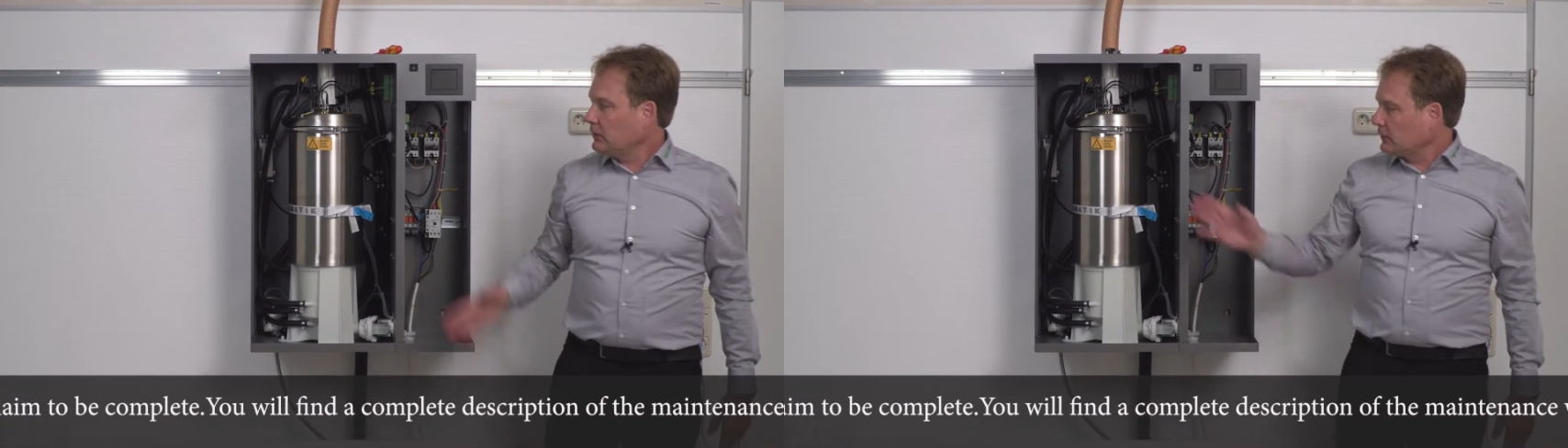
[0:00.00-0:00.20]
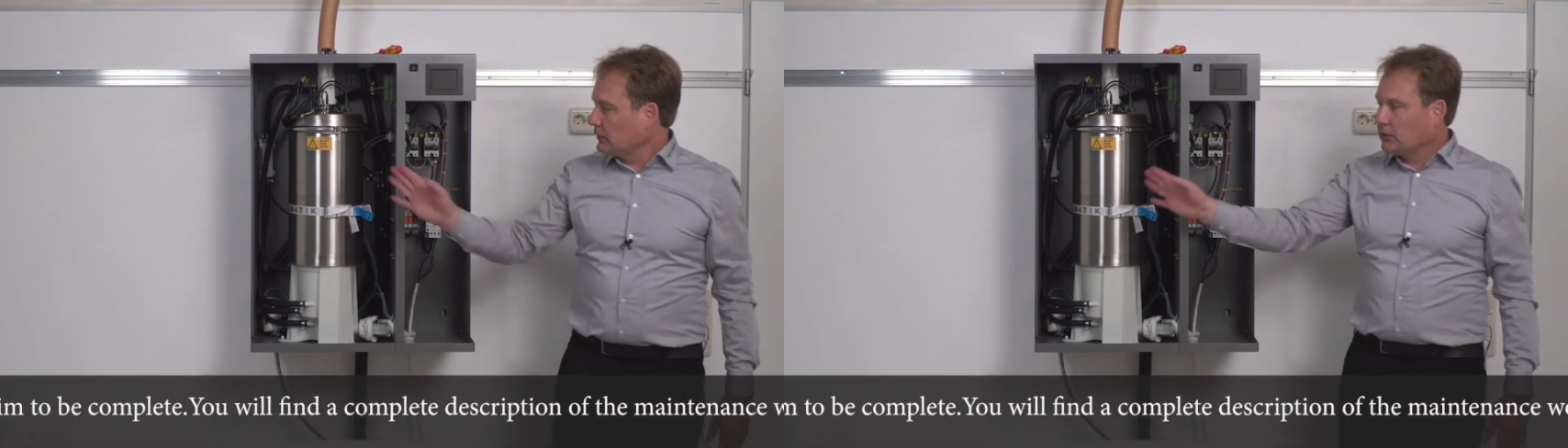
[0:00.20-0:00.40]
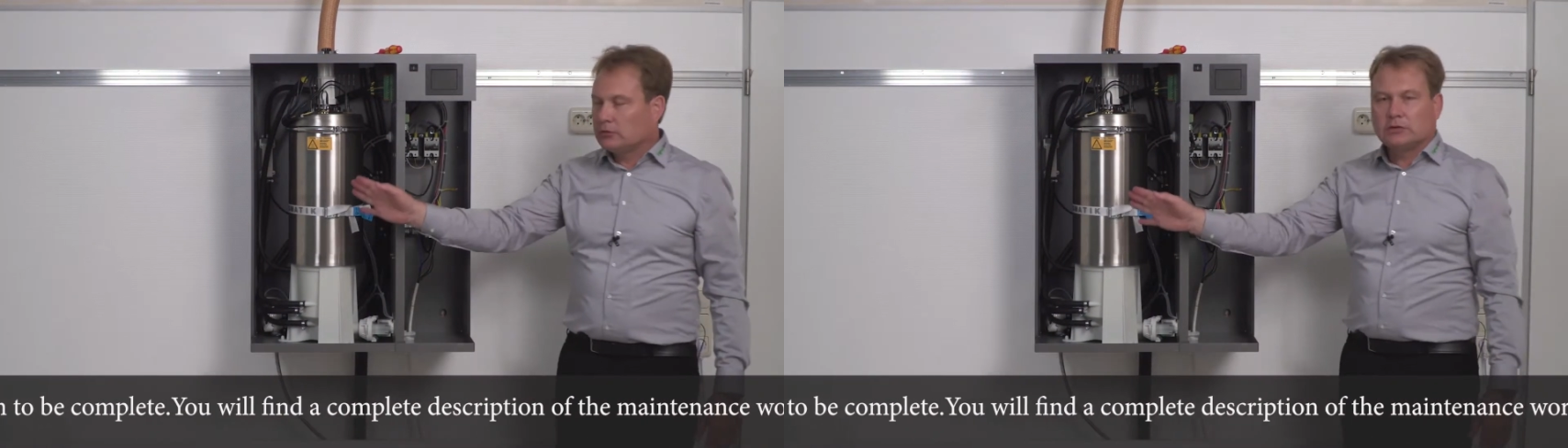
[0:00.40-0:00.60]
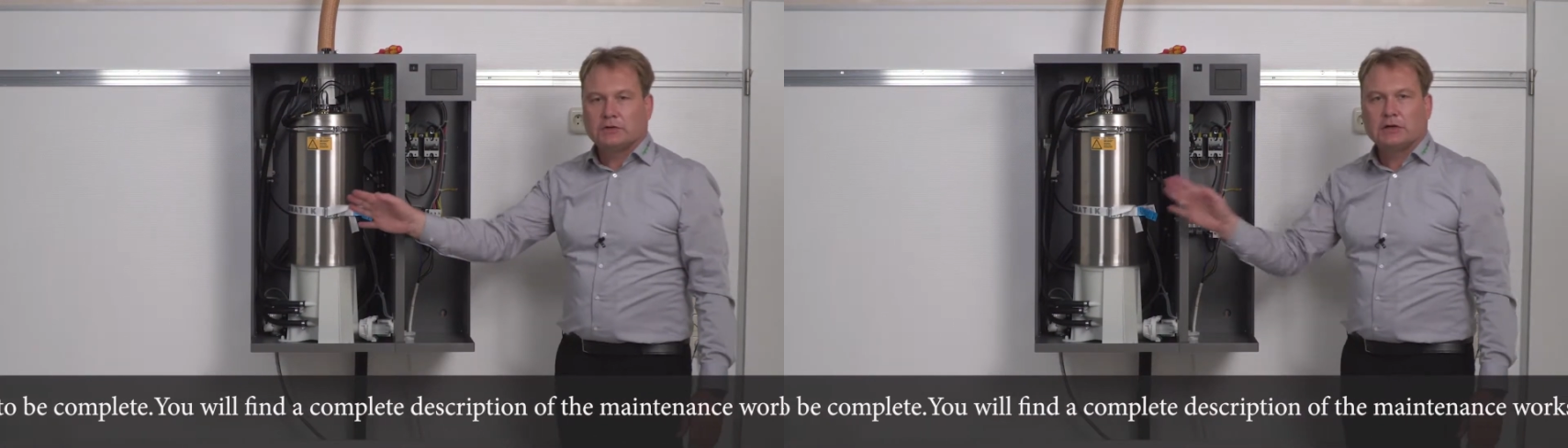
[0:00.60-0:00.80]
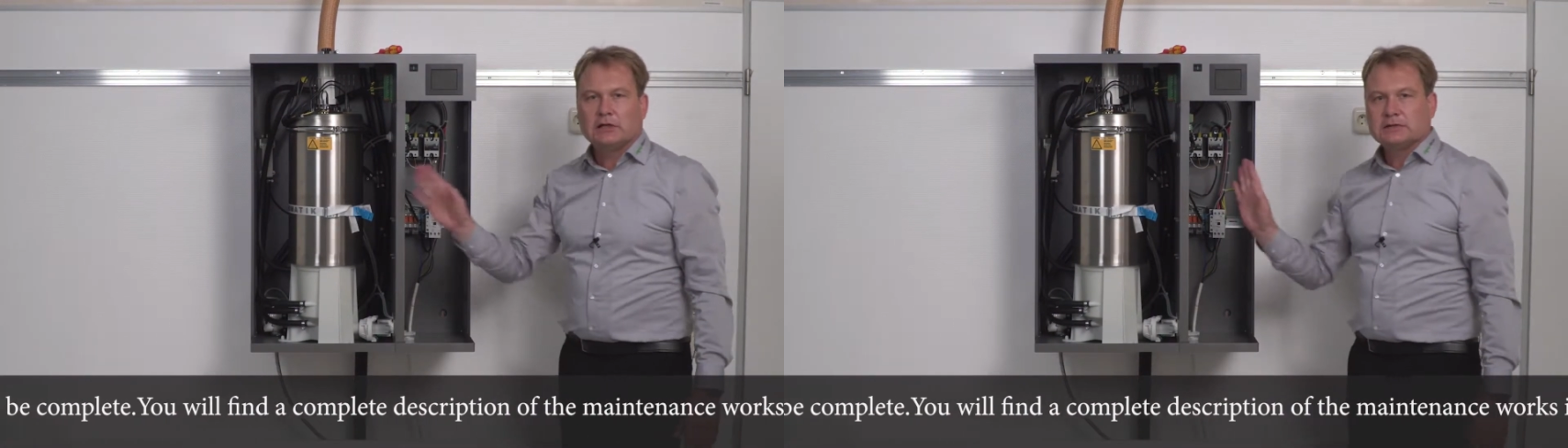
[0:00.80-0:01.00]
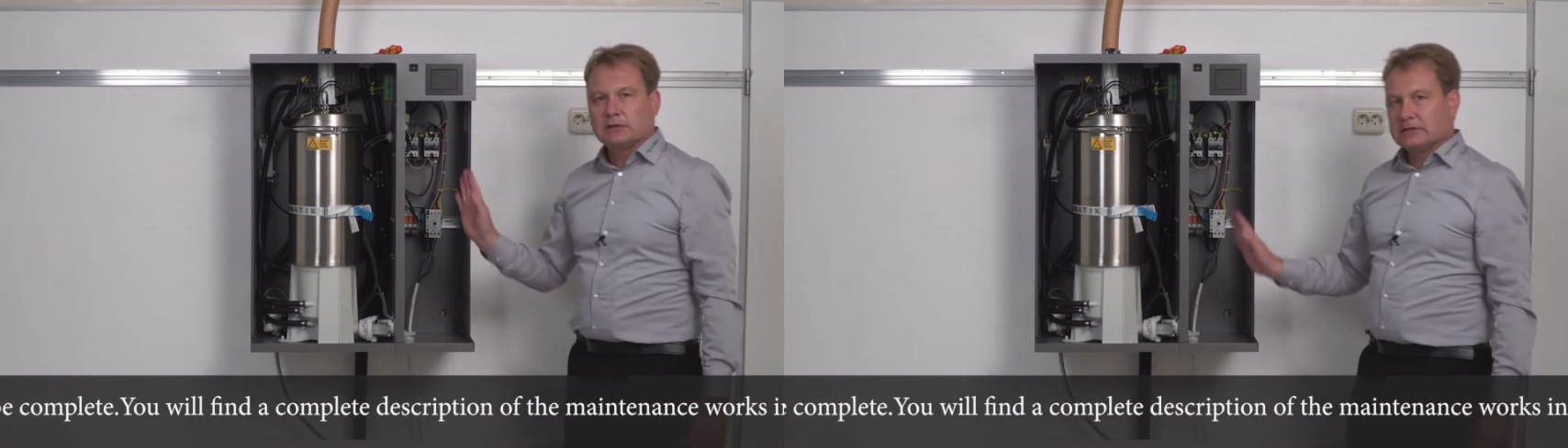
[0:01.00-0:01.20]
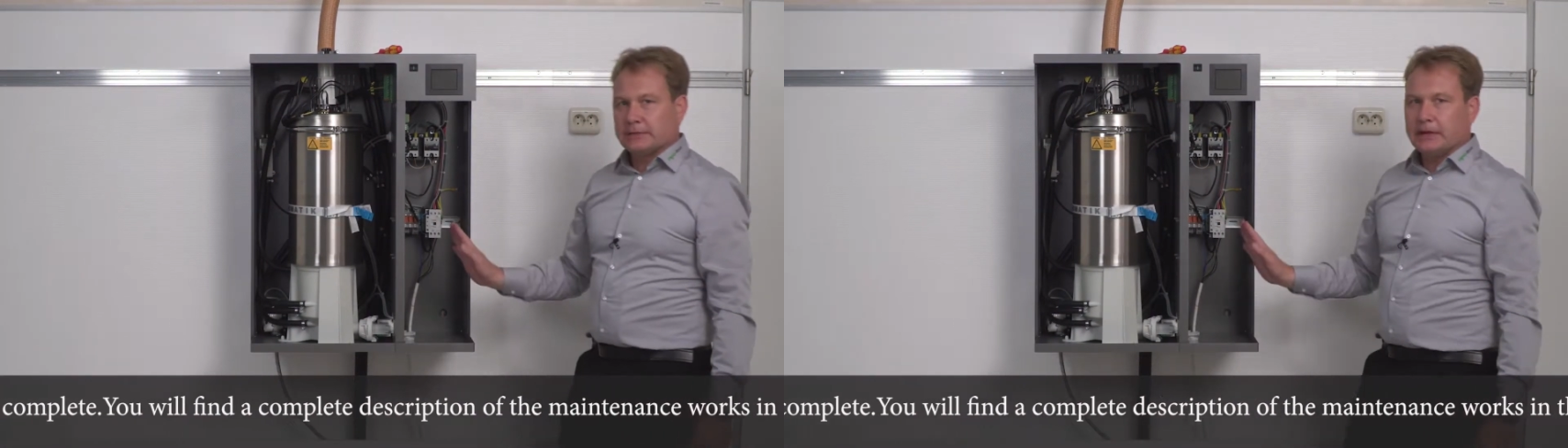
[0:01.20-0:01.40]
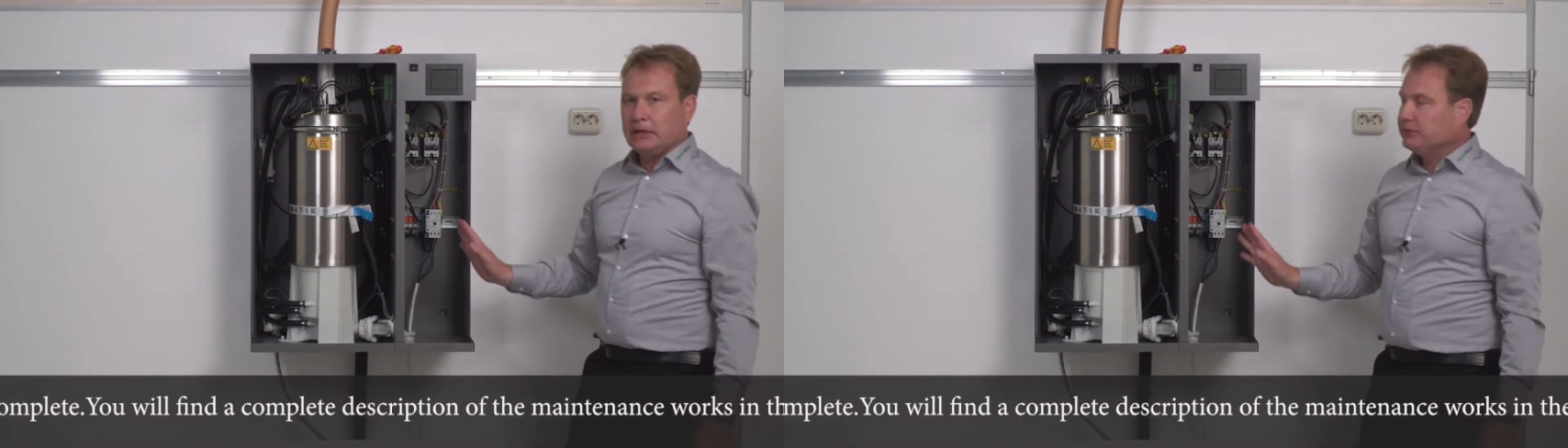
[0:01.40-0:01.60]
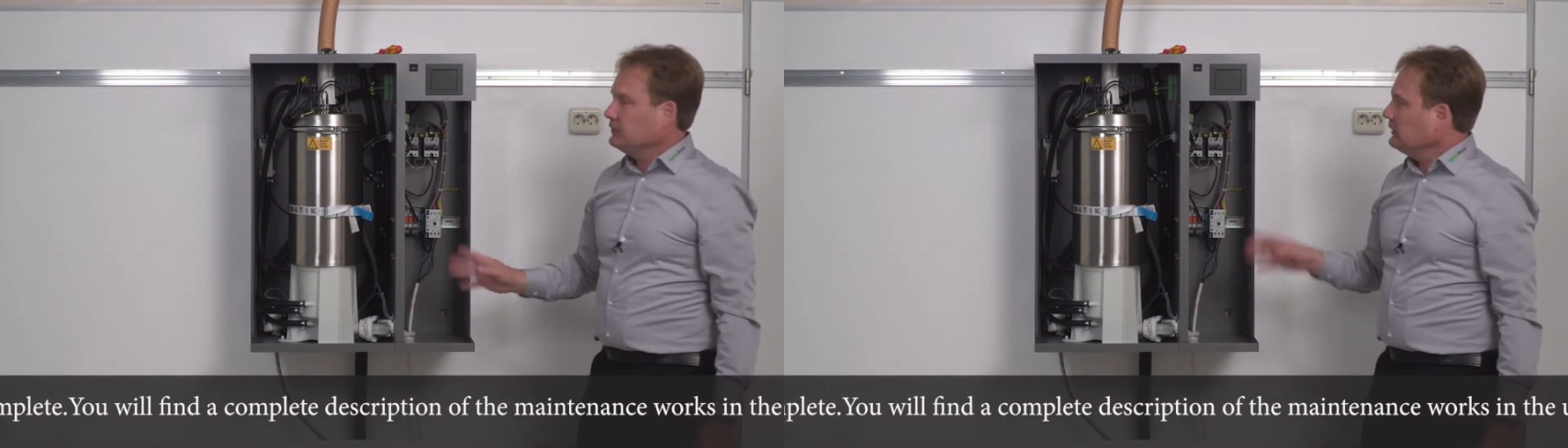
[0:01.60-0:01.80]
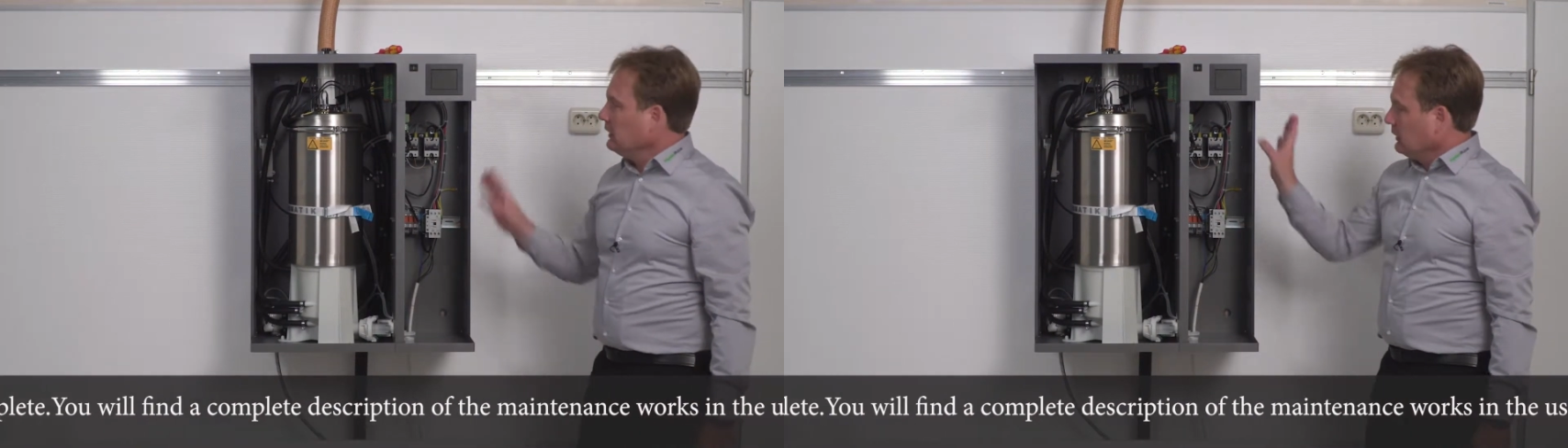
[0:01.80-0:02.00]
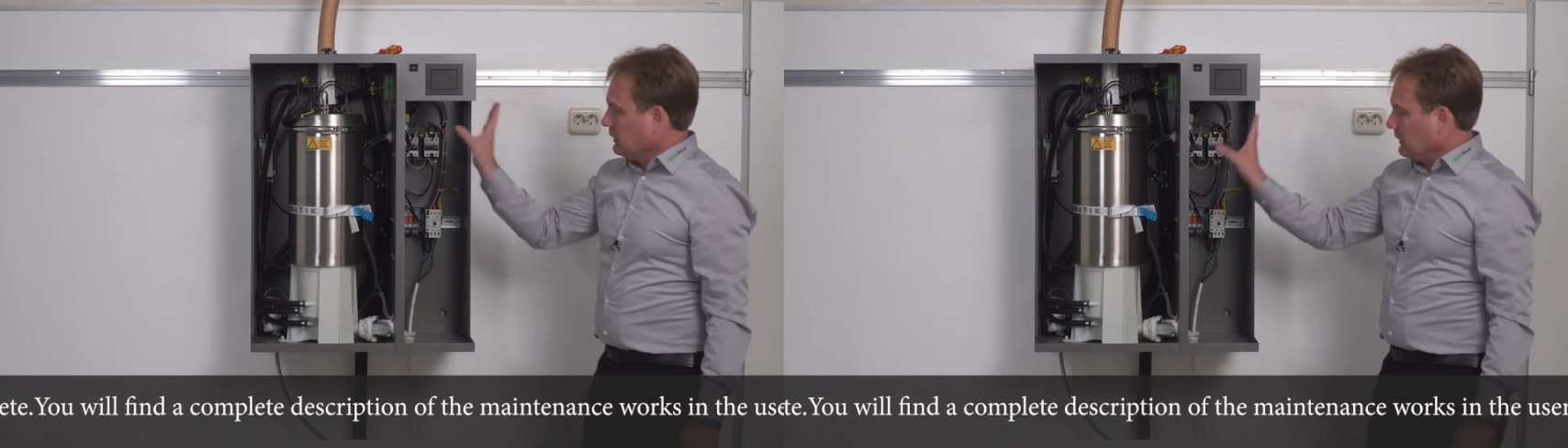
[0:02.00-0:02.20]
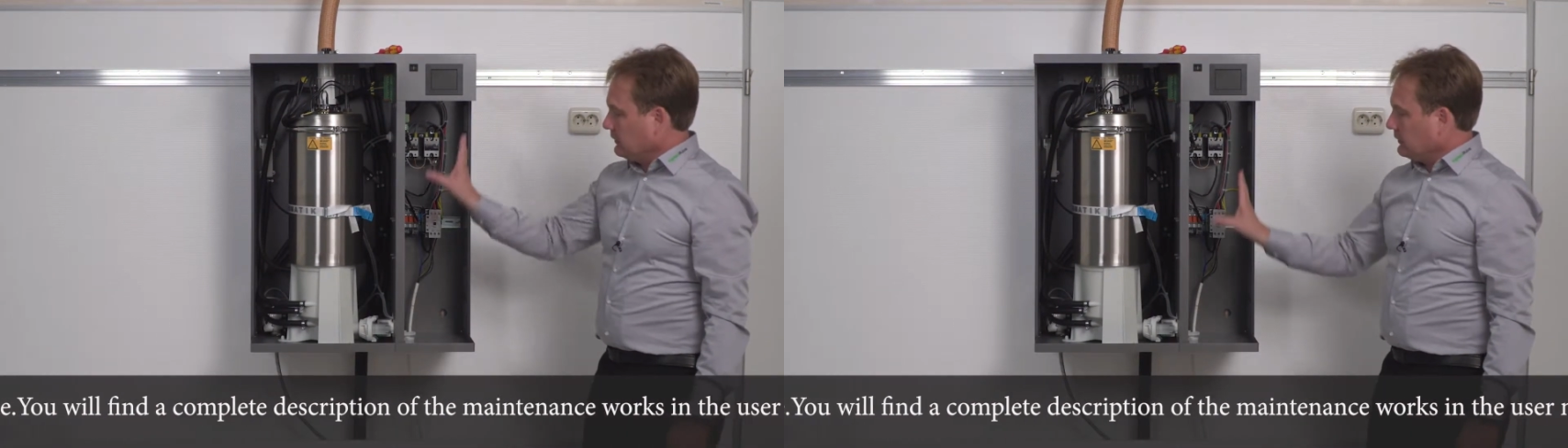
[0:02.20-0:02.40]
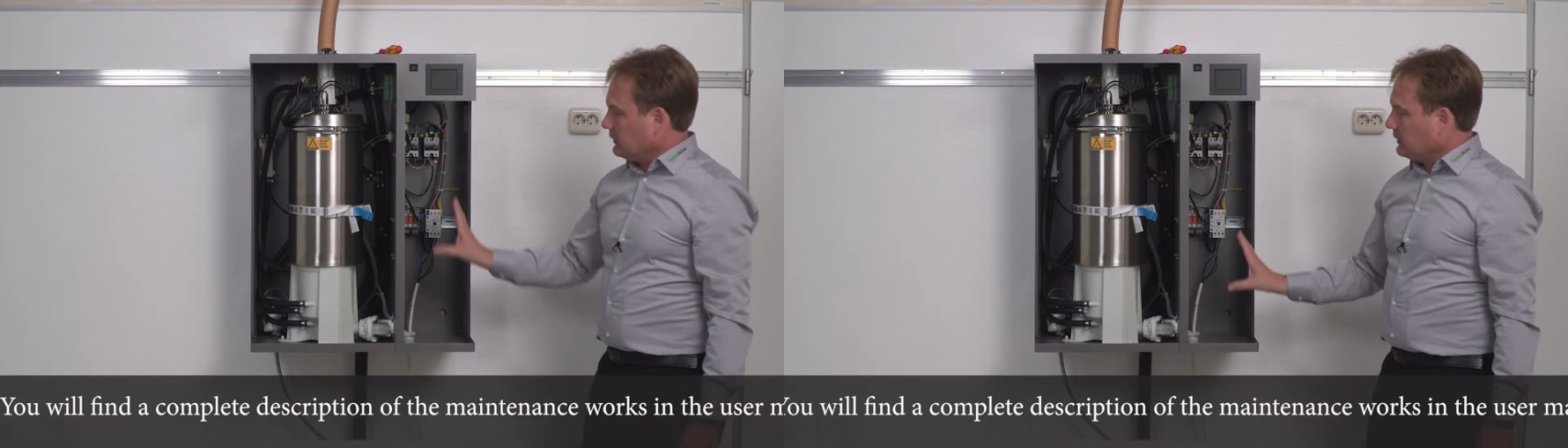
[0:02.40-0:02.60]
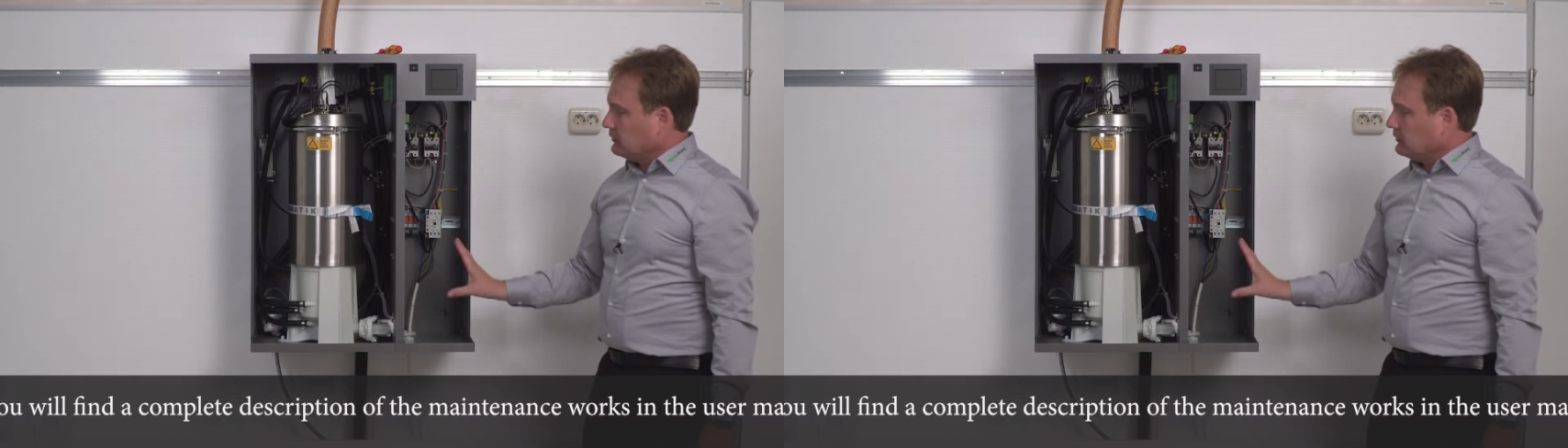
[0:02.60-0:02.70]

As you can see, the unit is divided into two halves.